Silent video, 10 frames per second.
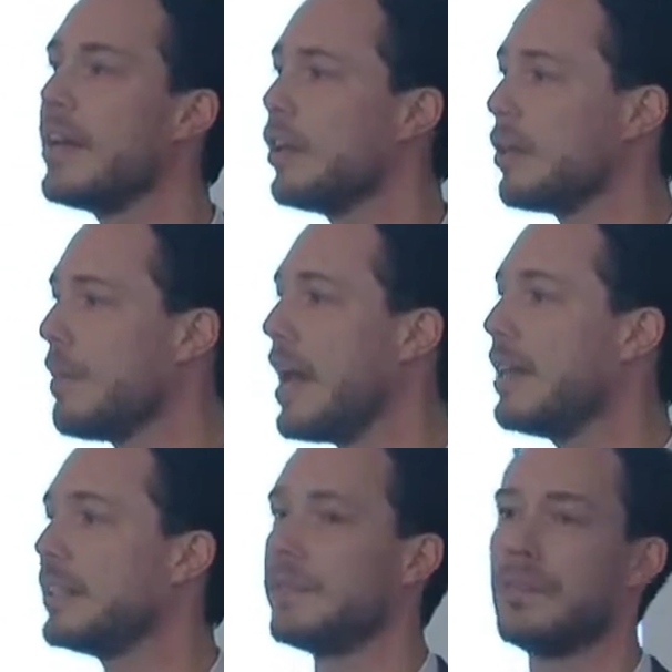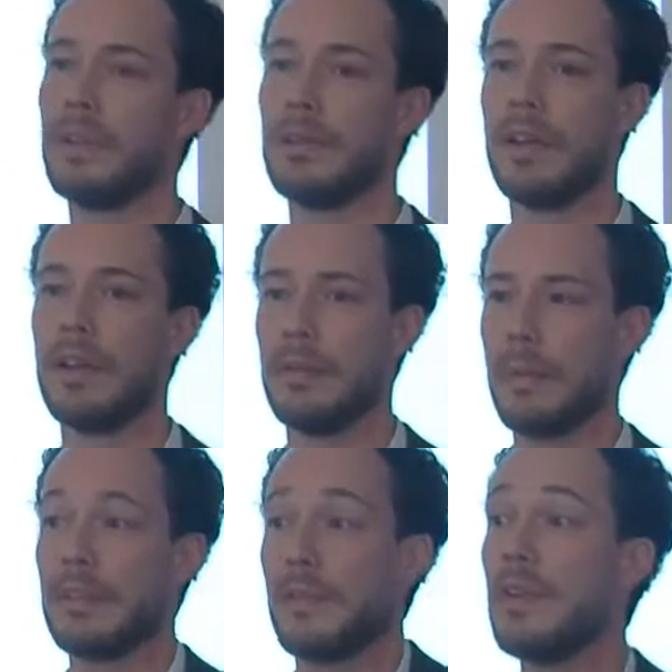you're made to
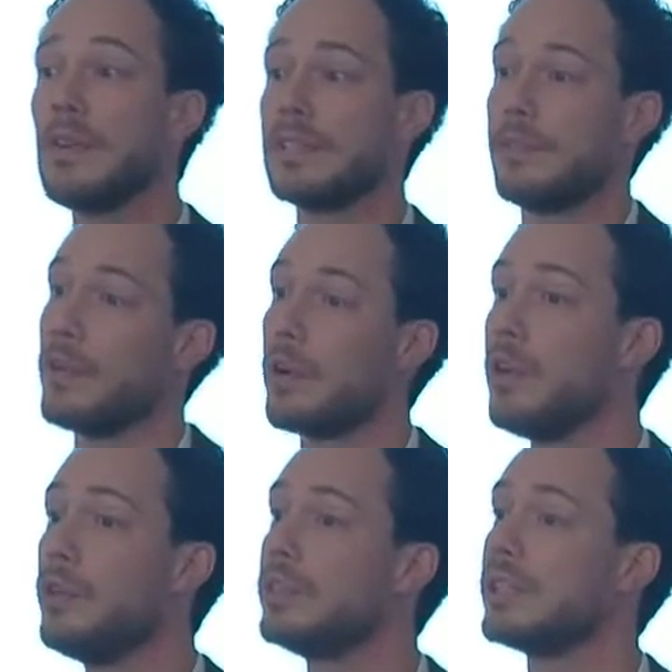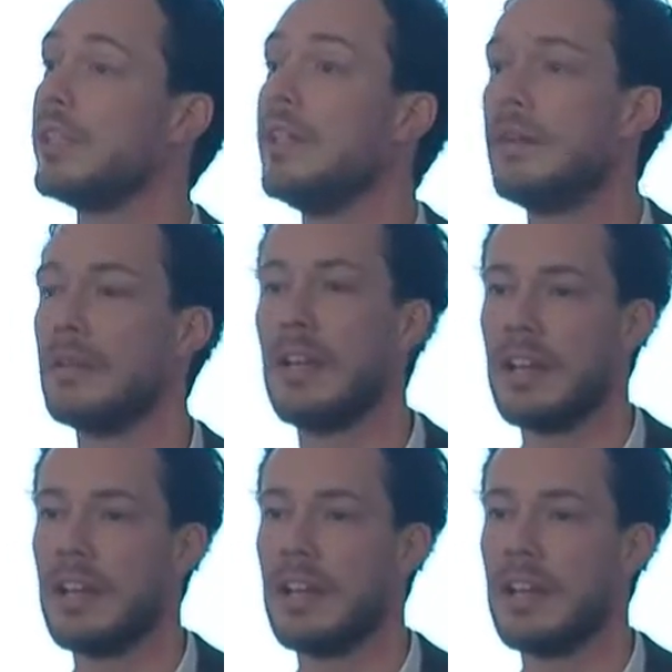feel as if you're a loser.